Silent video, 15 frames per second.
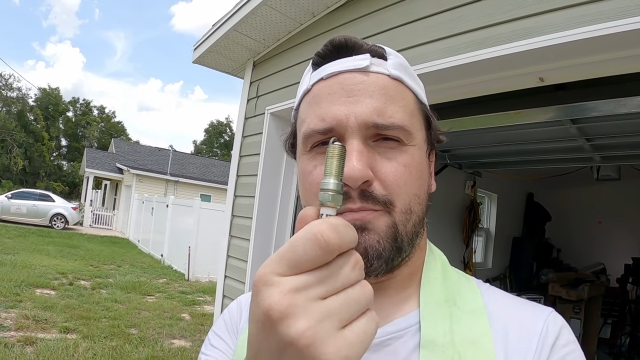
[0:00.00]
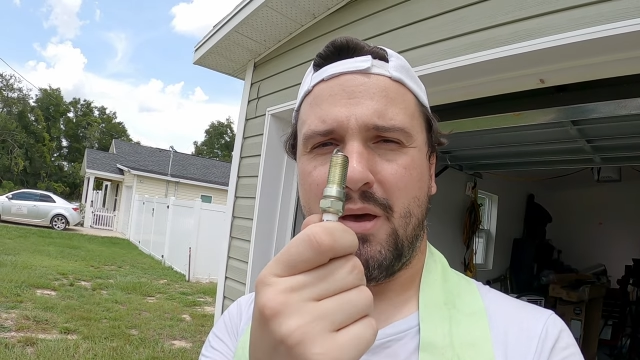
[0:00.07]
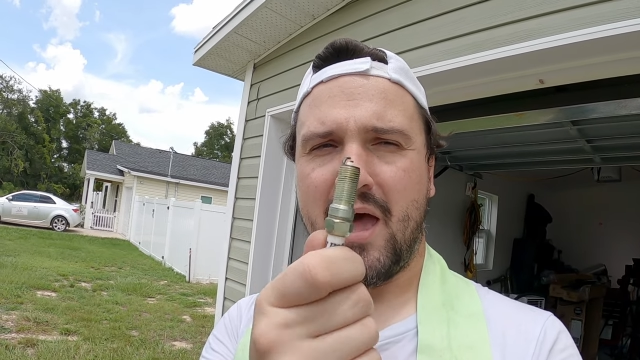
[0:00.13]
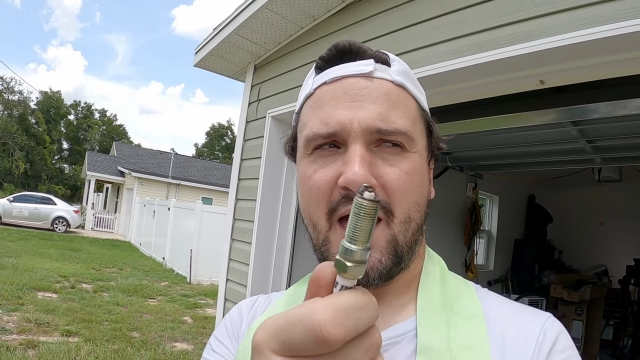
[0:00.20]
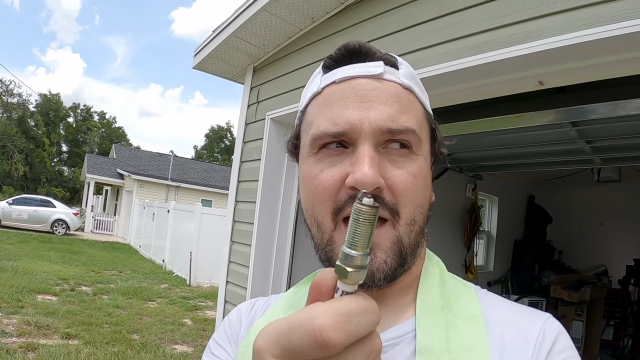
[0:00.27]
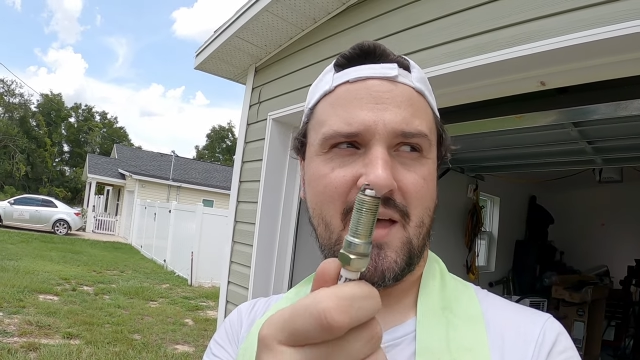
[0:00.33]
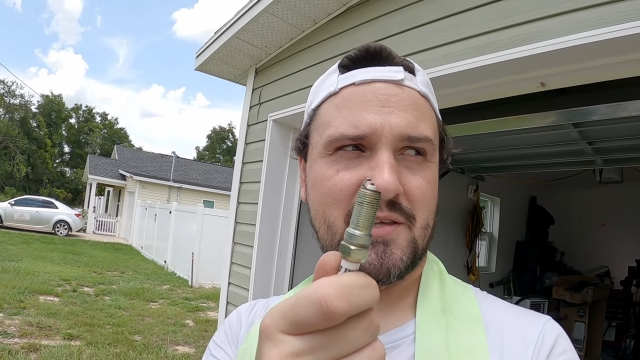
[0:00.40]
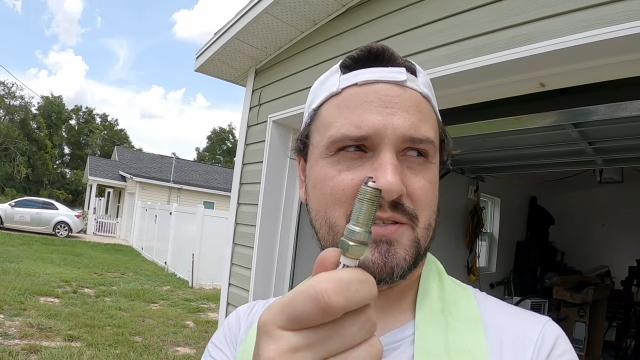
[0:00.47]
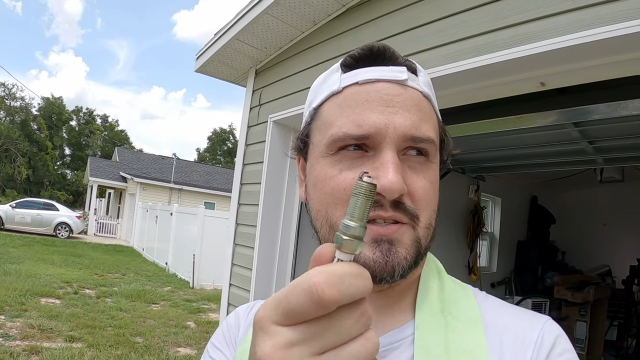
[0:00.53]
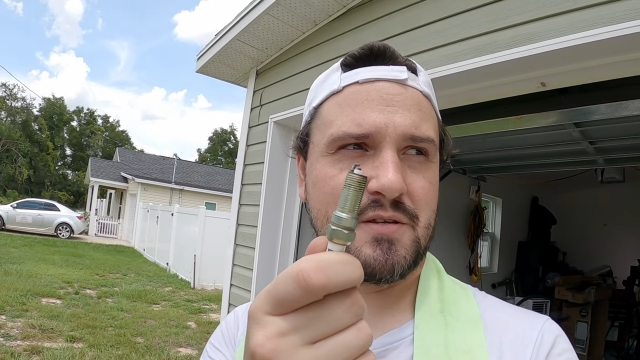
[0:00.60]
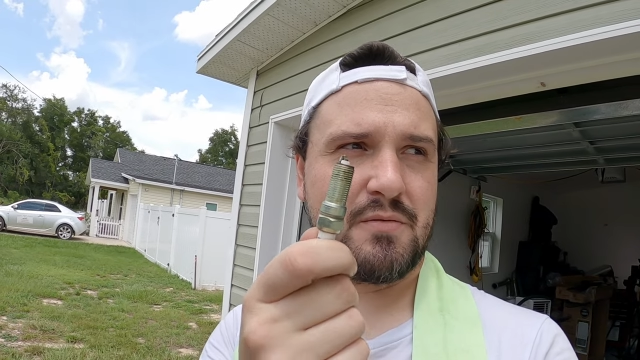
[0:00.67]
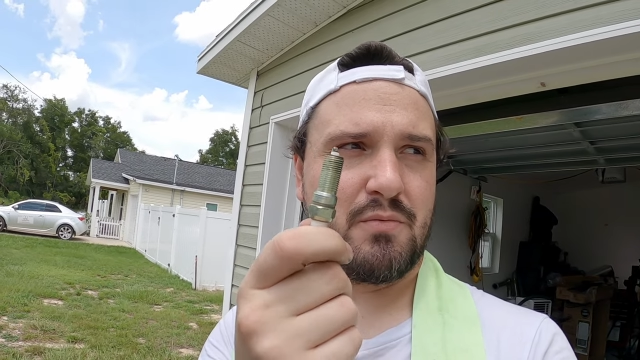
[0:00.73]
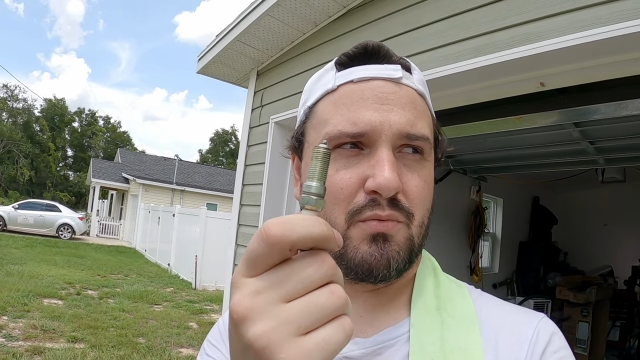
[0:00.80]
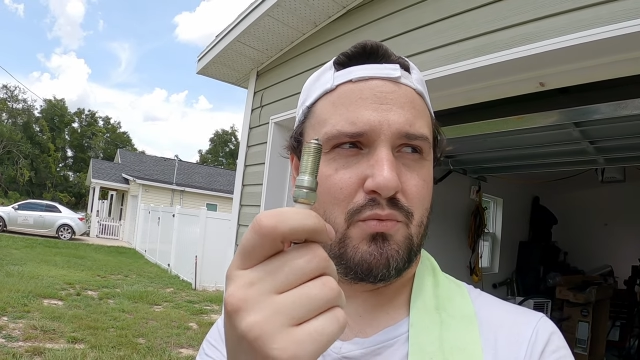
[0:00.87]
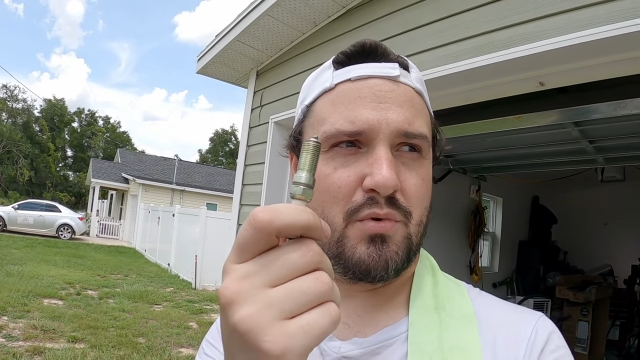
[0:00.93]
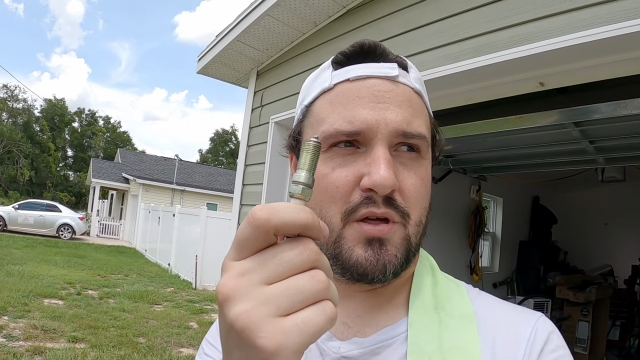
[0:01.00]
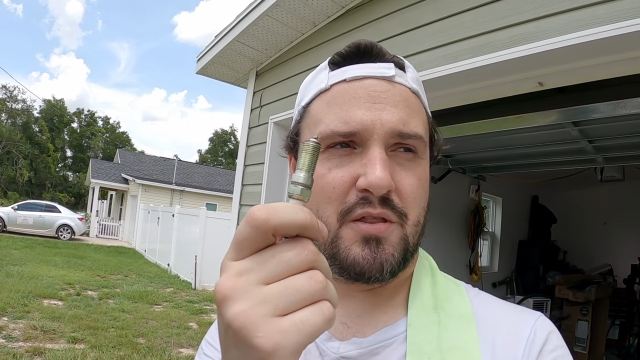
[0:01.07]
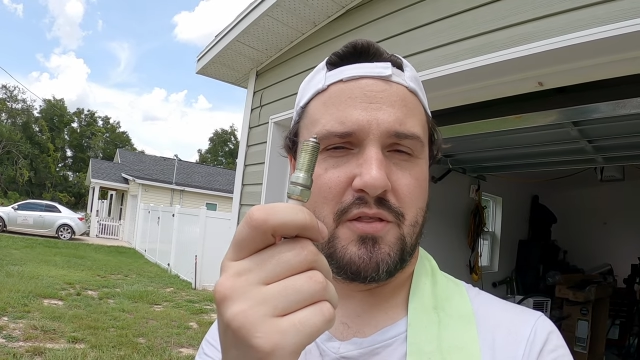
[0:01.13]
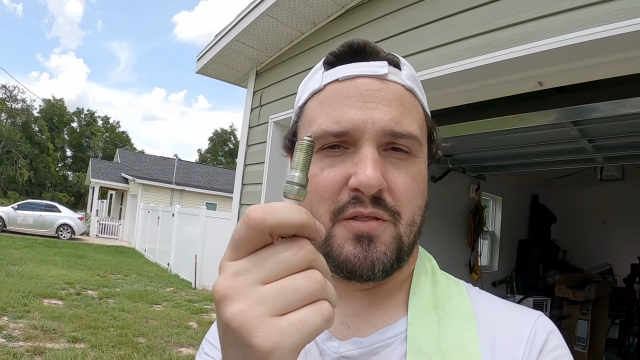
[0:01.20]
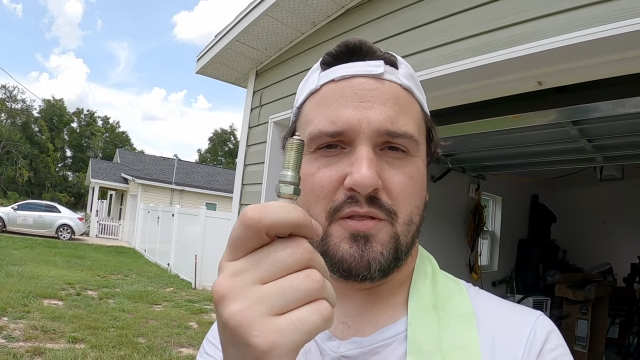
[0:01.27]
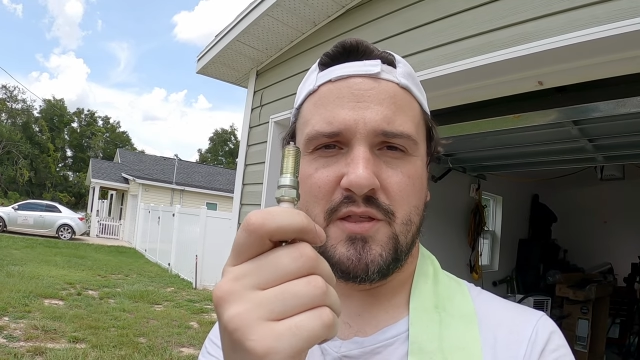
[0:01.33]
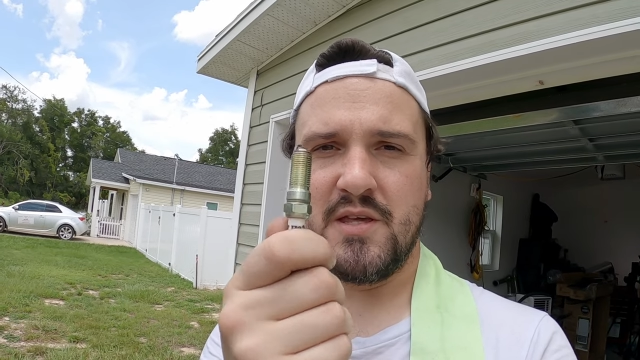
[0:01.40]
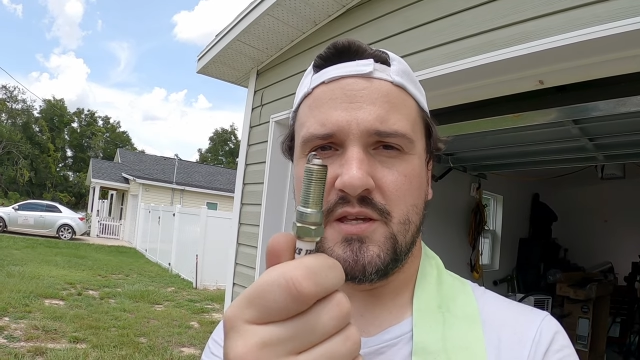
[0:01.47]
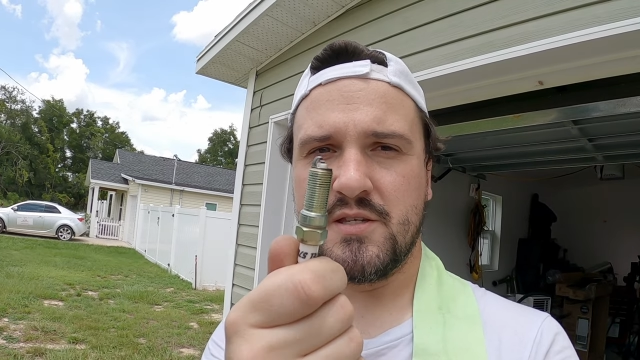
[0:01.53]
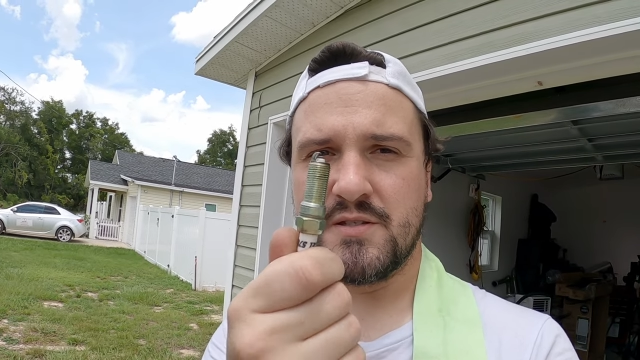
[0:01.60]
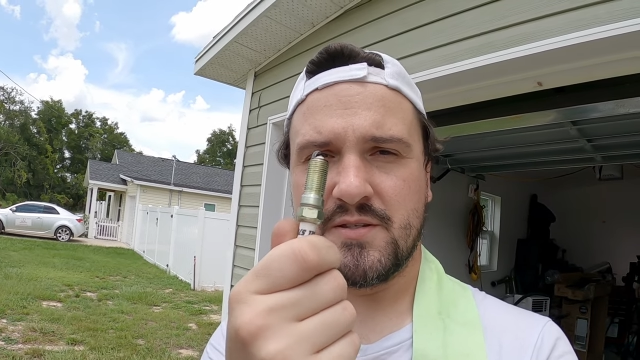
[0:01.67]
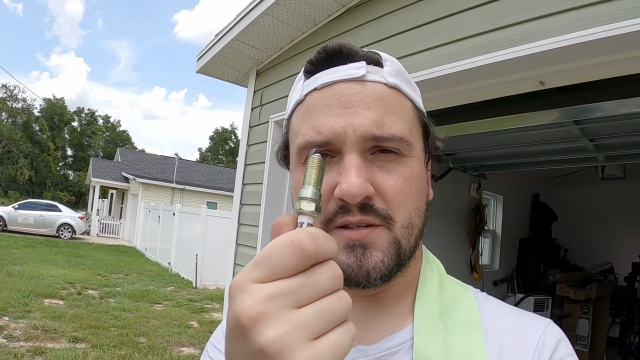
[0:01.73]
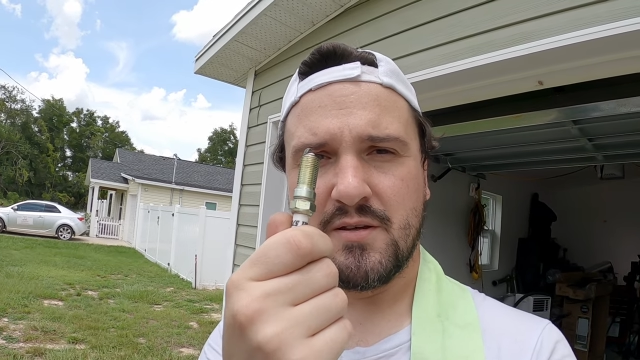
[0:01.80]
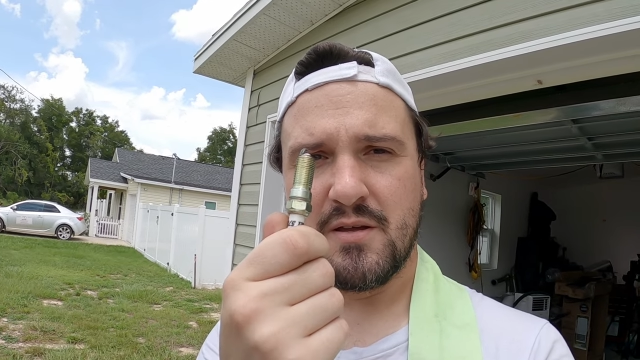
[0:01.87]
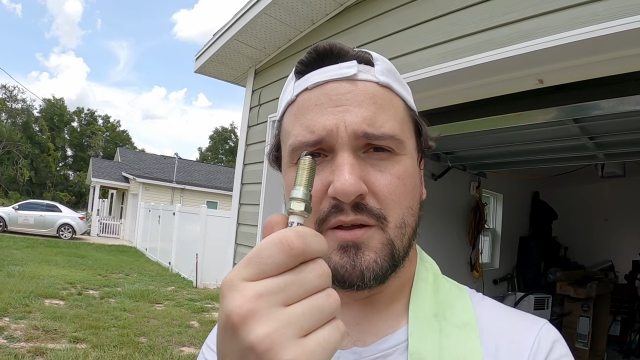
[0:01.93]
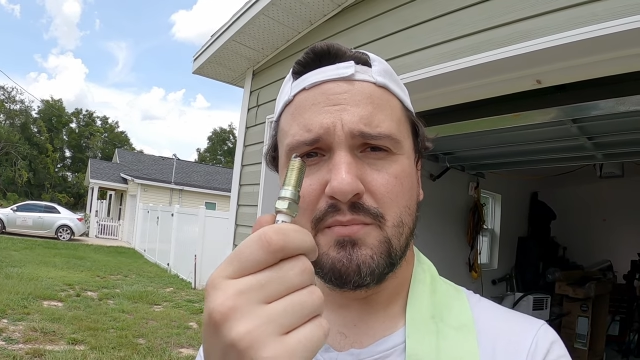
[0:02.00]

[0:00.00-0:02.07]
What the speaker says: past with these